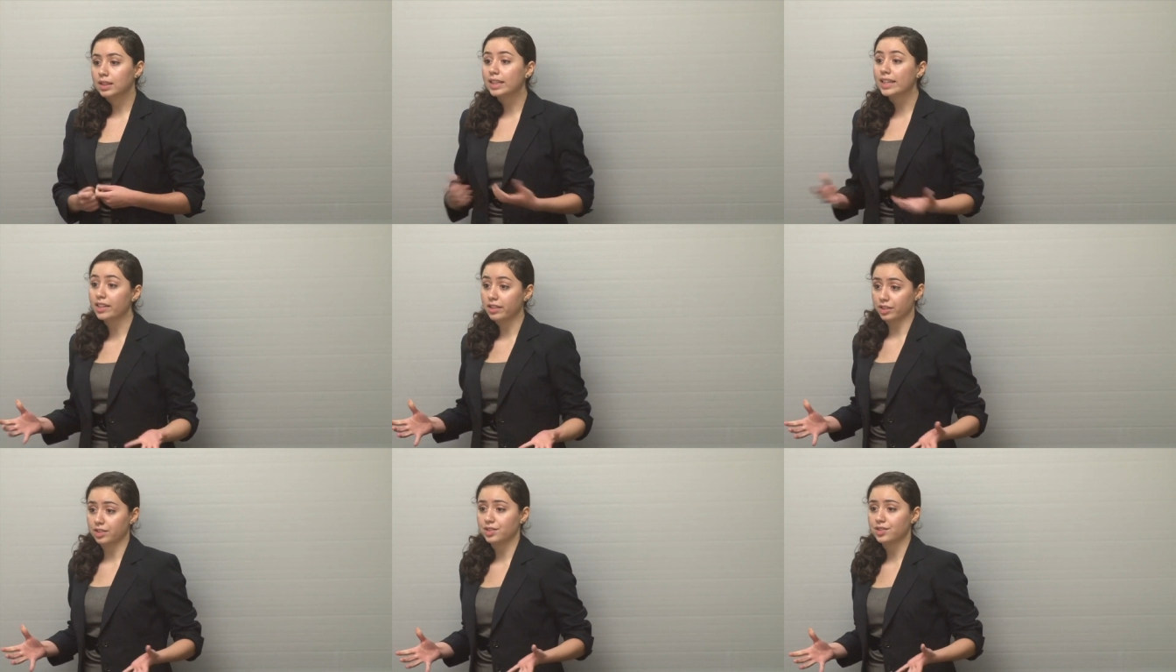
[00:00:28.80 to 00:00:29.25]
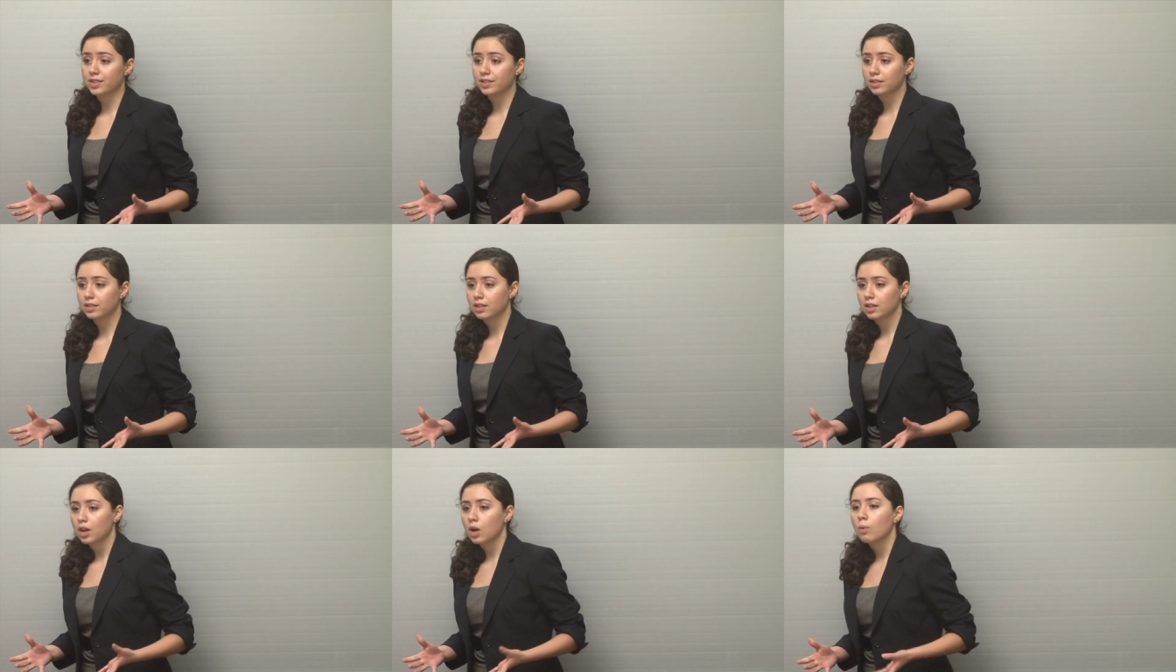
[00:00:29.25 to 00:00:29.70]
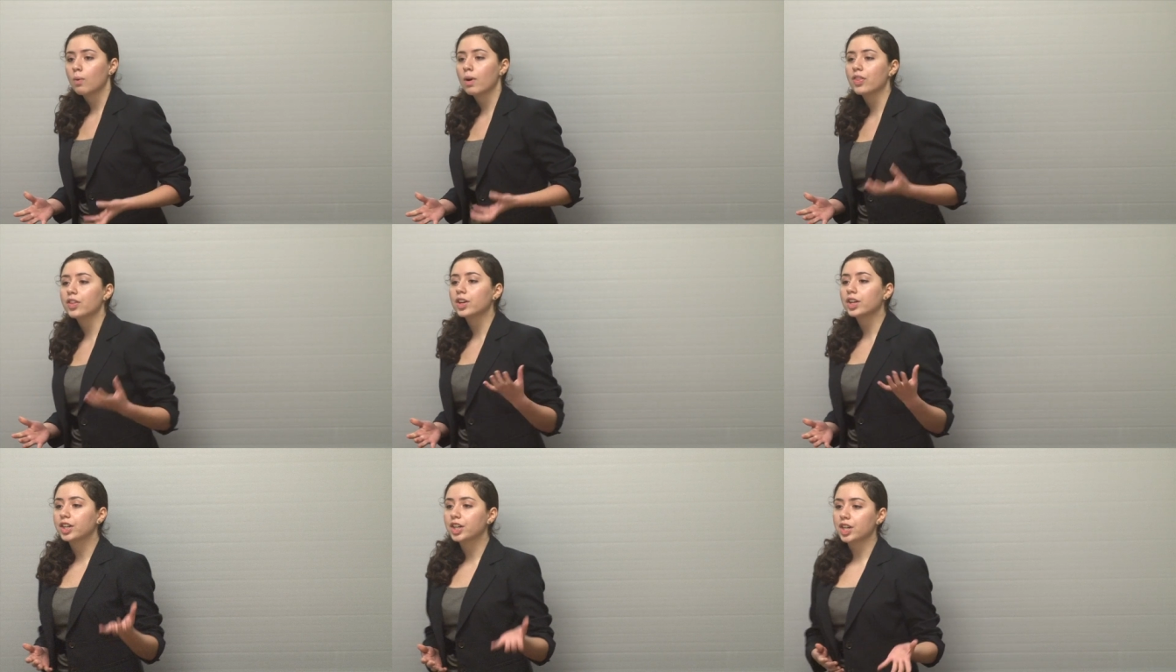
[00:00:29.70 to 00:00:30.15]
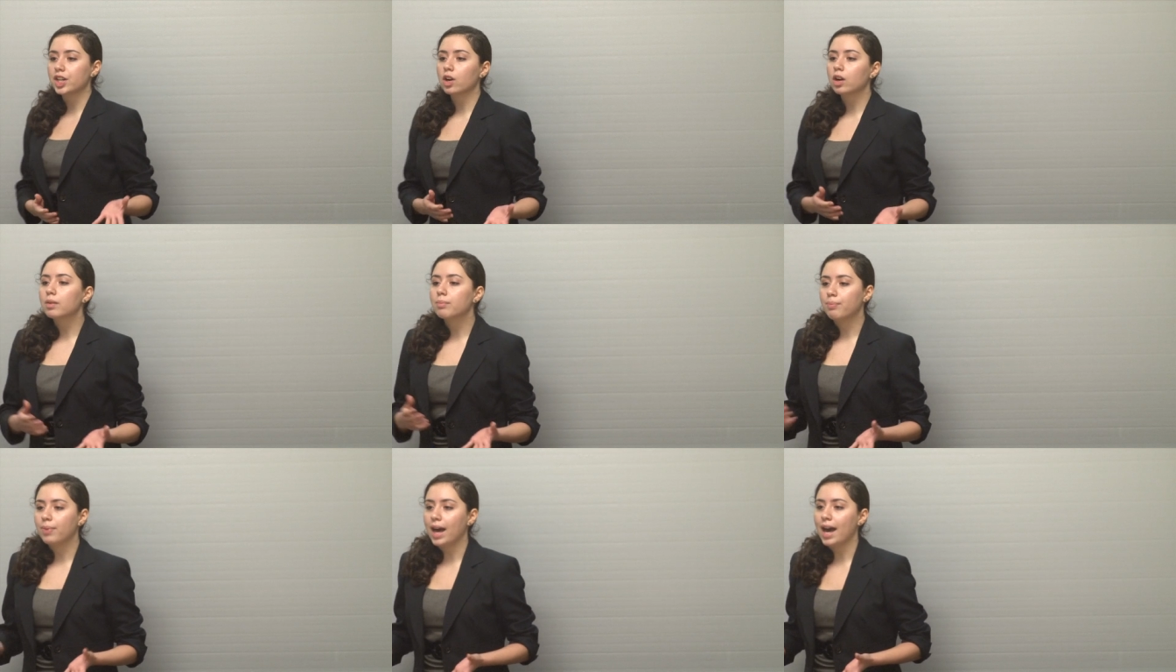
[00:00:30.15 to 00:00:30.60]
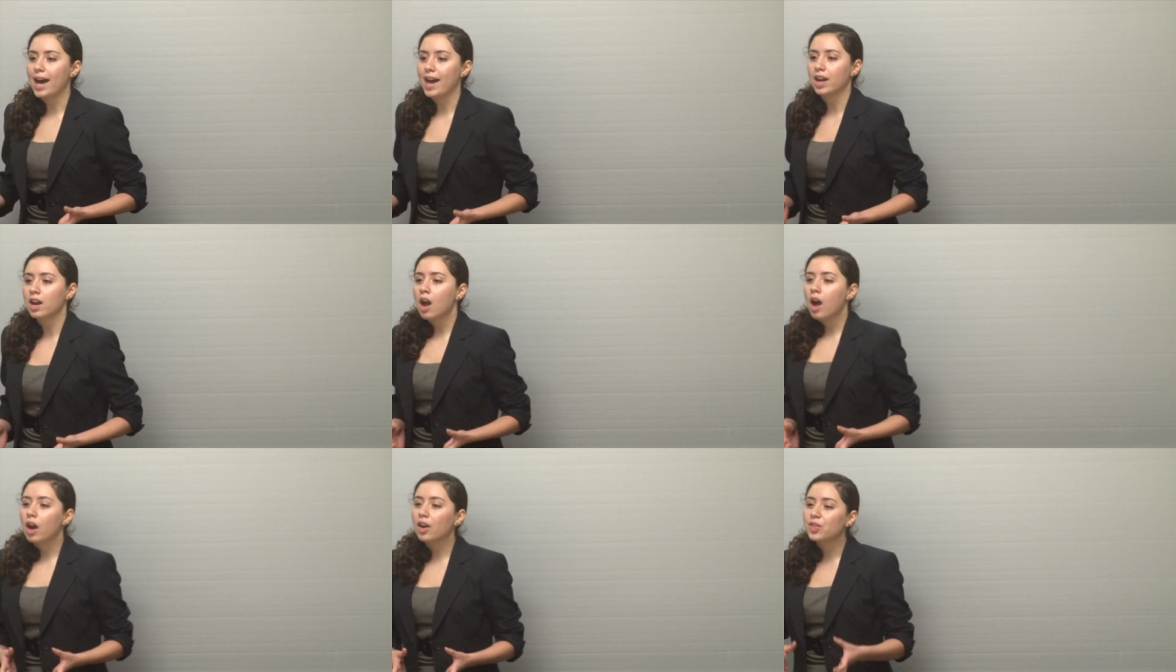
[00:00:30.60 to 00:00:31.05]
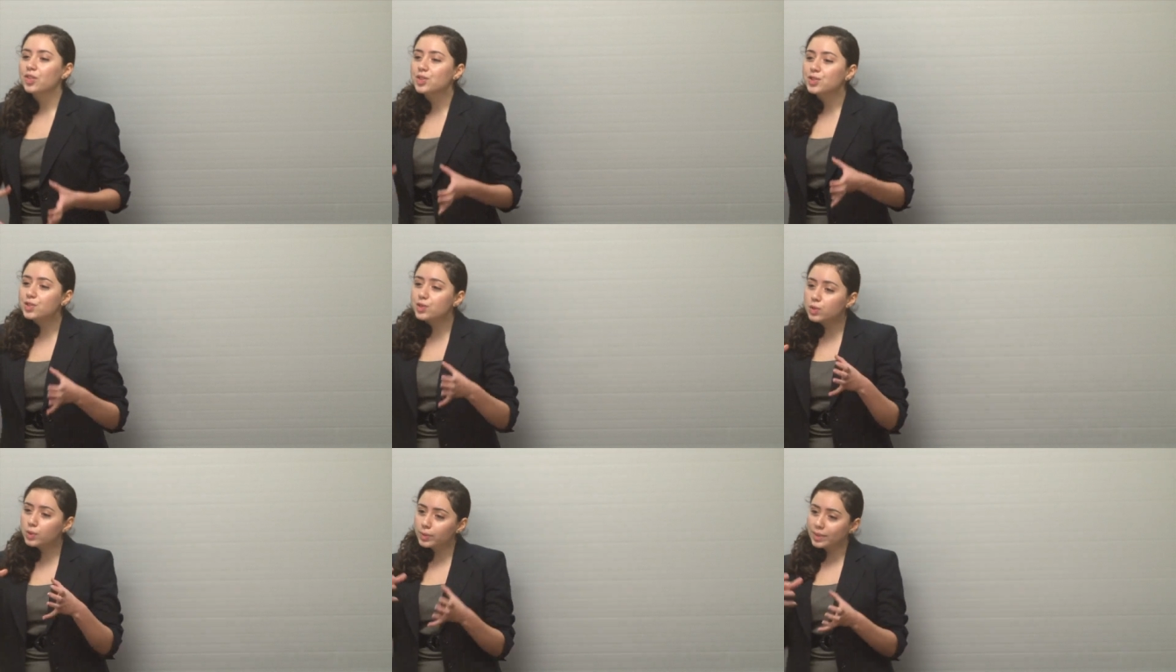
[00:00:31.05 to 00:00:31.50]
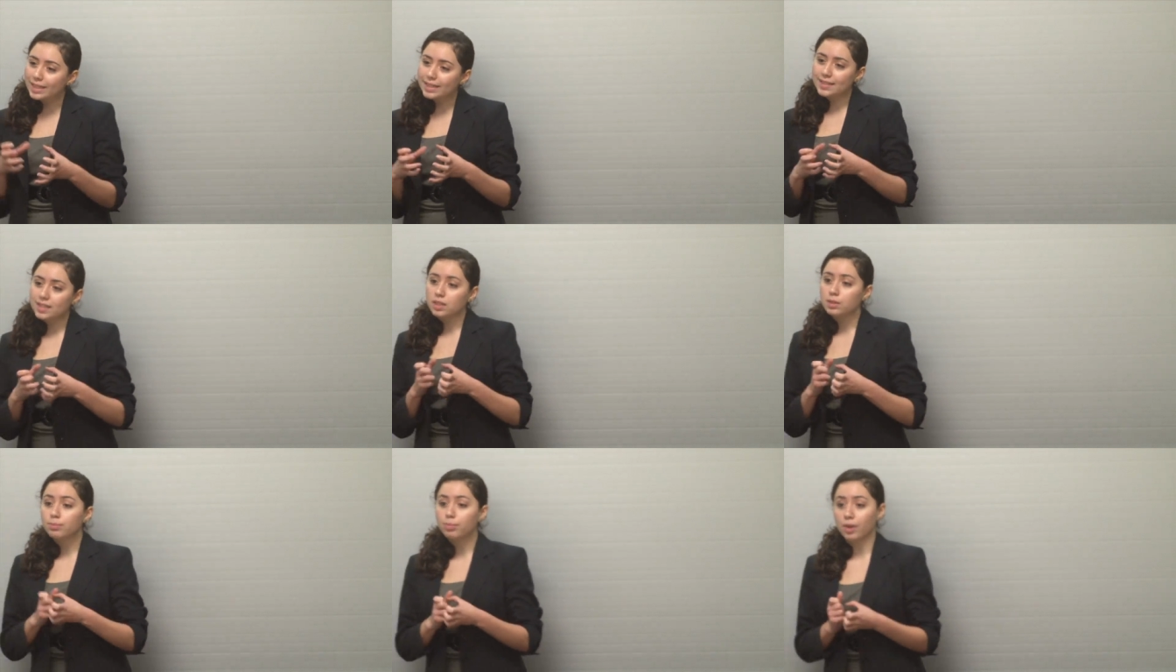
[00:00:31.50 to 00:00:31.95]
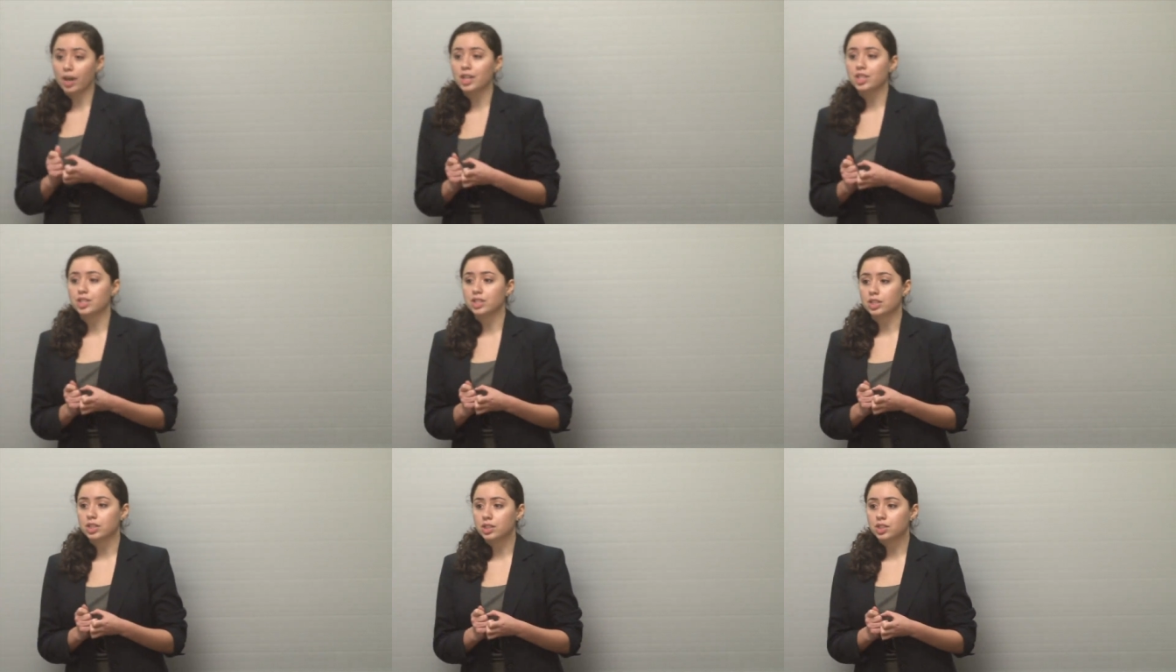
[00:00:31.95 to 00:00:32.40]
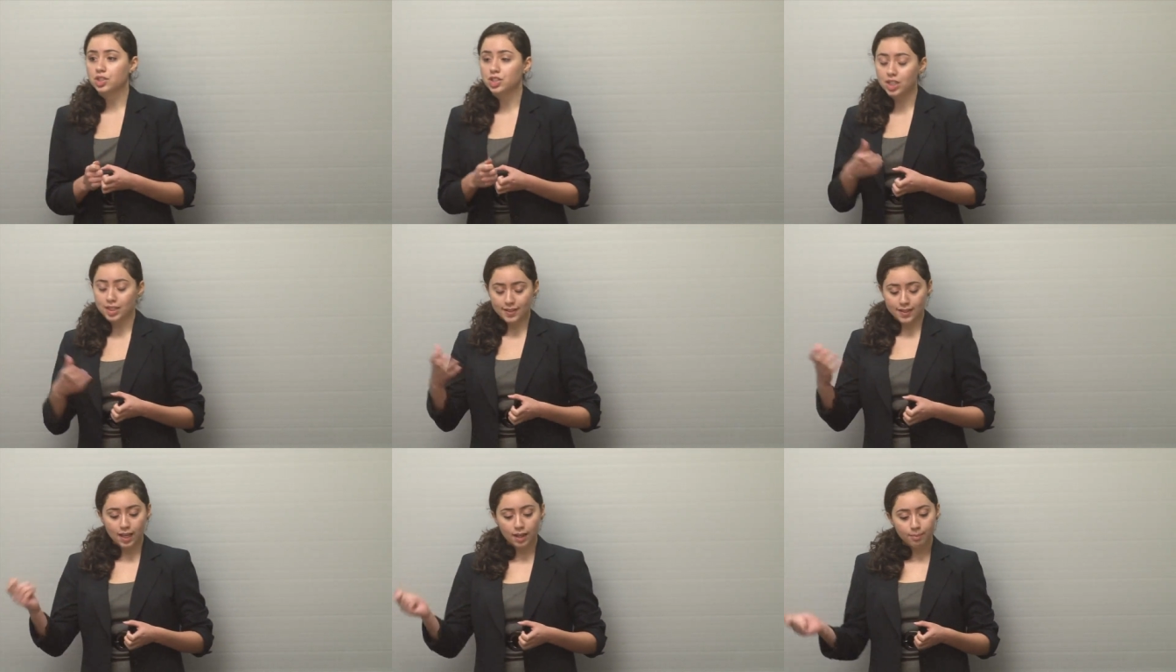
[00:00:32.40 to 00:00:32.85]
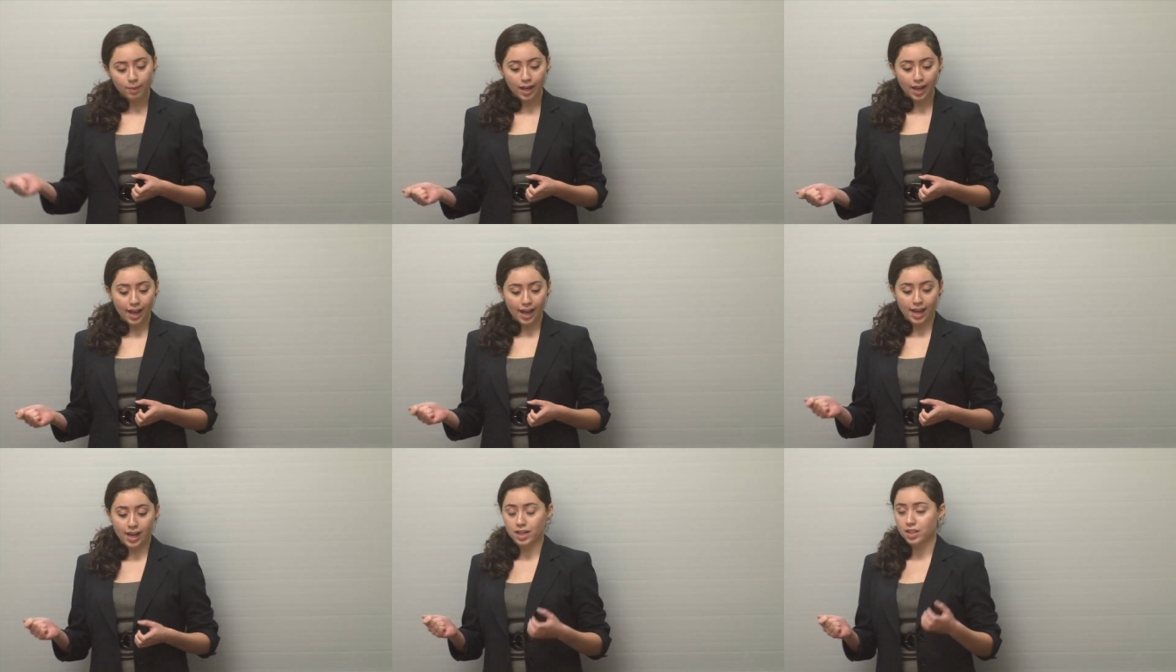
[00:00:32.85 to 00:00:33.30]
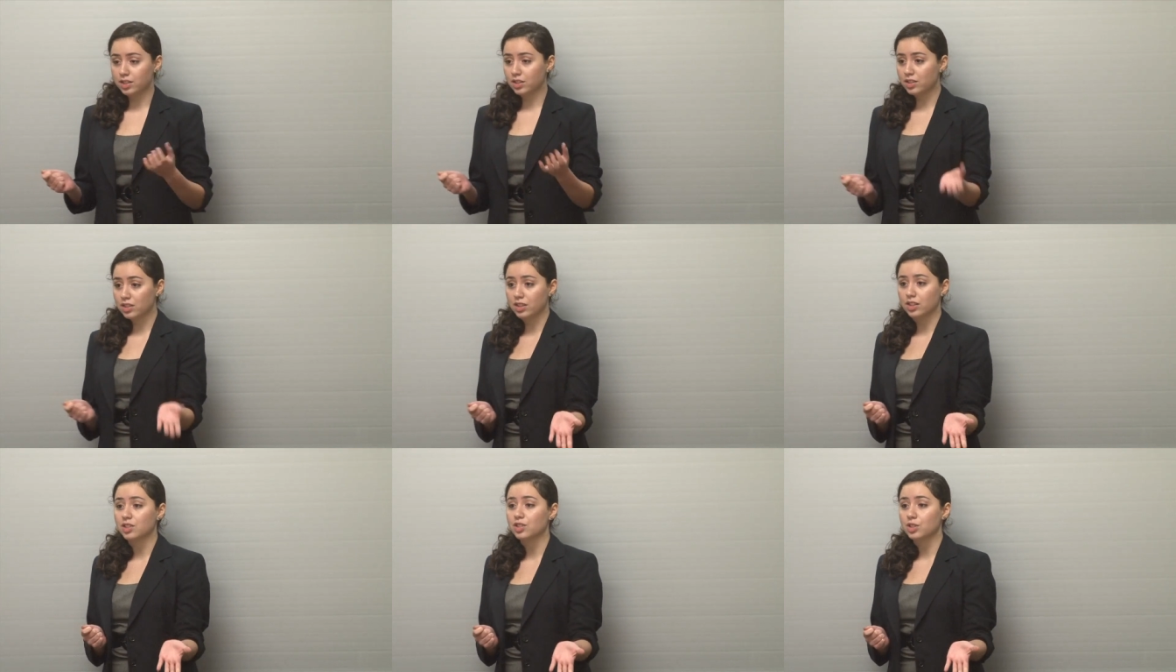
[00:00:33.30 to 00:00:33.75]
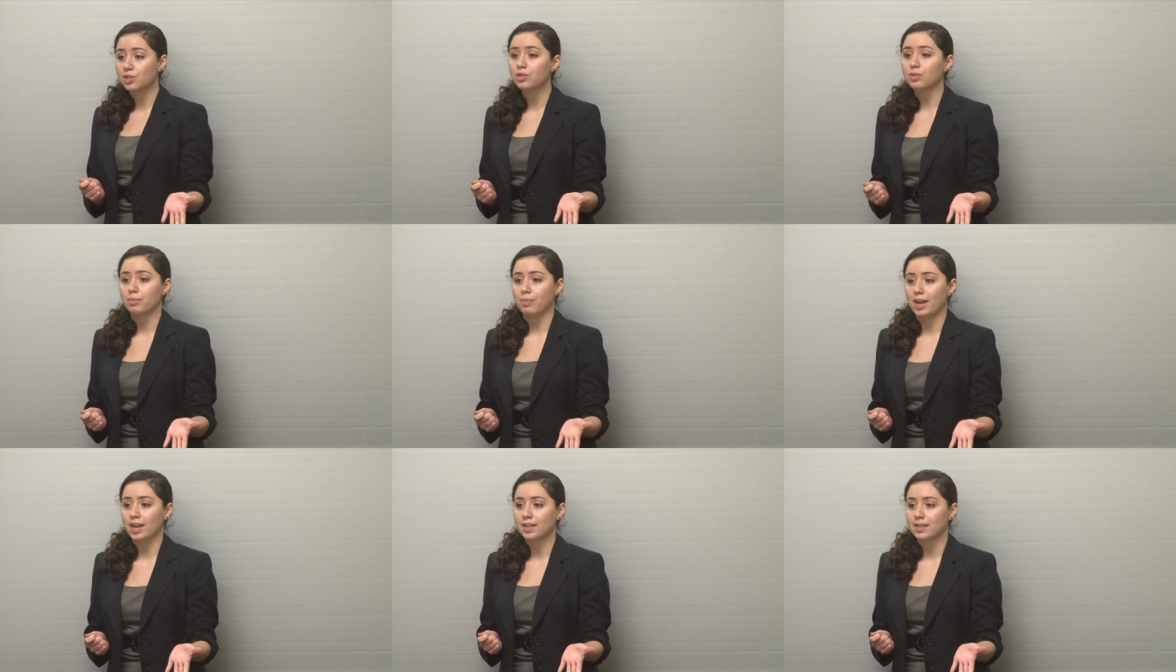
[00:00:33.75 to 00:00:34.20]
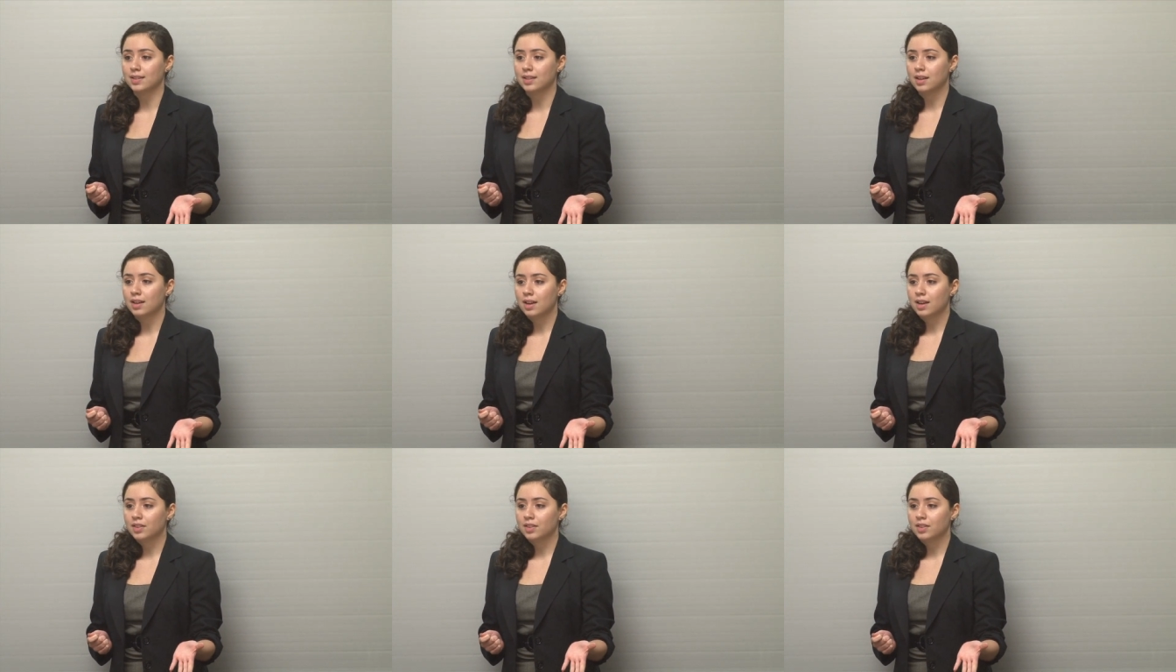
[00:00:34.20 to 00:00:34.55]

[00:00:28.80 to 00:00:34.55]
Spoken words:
Leaders, whether good or bad, are the squeeze and pressure, just like my hand to the toothpaste,